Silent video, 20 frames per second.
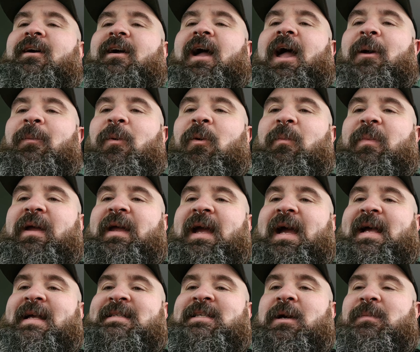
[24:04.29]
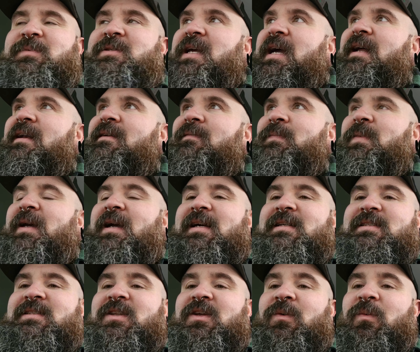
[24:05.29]
I won't be as upset,
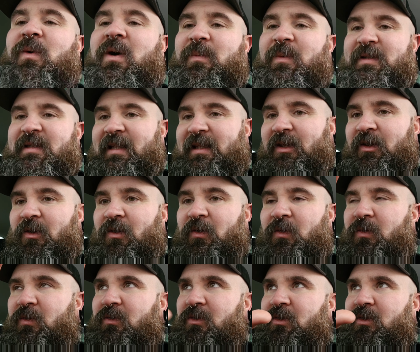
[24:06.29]
because the one with the little